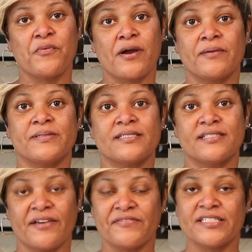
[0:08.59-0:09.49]
Welcome to
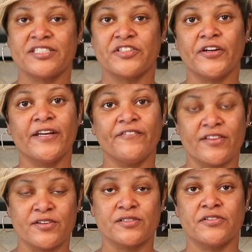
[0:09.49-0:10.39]
Stephanie's Journey.
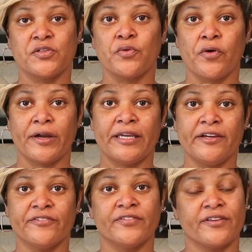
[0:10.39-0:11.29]
For those of you who are
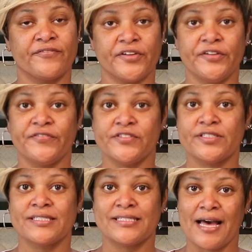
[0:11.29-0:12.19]
here for the very
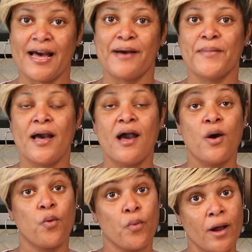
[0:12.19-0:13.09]
first time,
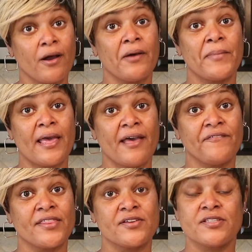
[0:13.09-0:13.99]
welcome,
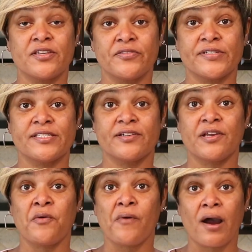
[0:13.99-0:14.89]
and for those of you
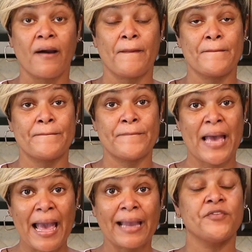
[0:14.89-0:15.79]
returning, welcome
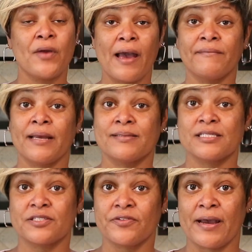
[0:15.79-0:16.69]
back. If you have not
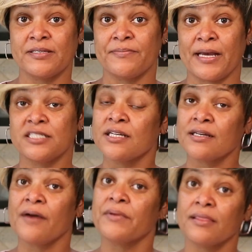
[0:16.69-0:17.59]
subscribed to my
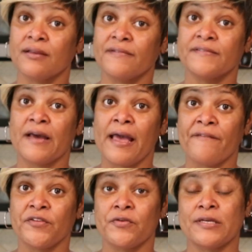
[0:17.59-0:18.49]
channel, I would love to
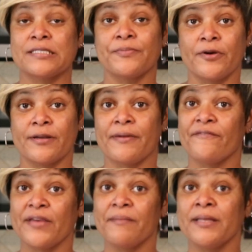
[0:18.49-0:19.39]
have you as part of my
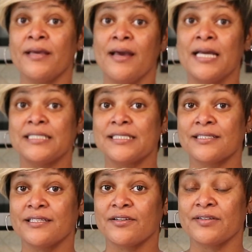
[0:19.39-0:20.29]
family. Just
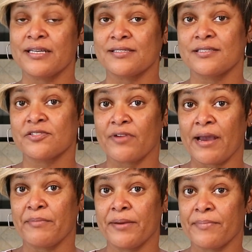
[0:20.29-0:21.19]
click on that
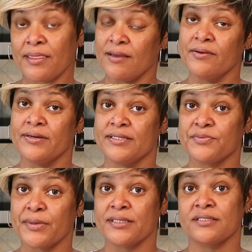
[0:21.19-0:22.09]
subscribe button below,
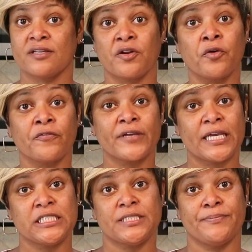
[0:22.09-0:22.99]
as well as the
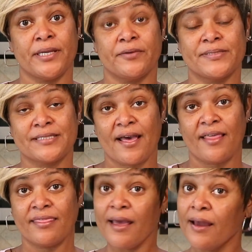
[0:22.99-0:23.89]
notification bell
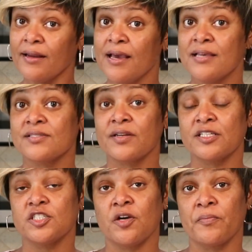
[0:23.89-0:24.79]
beside that, so
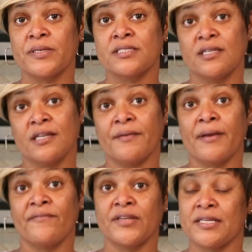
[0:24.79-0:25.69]
that you don't miss any of
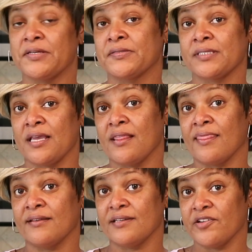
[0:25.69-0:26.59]
my videos
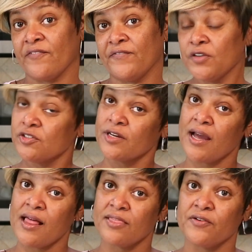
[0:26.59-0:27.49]
in the near future.
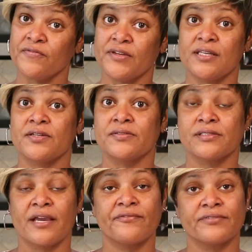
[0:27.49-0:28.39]
I load videos
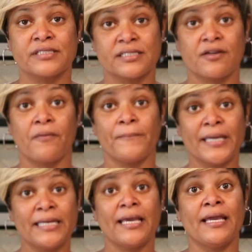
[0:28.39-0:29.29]
every single
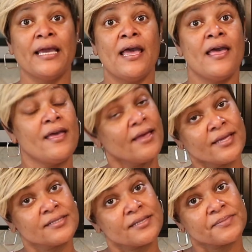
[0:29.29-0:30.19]
Monday
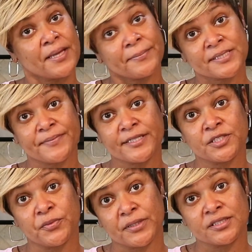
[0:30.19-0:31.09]
and sometimes
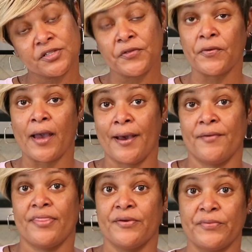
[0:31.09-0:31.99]
special ones
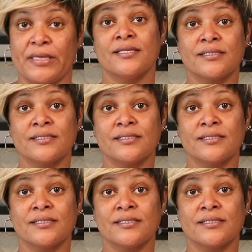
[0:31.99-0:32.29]
throughout the week.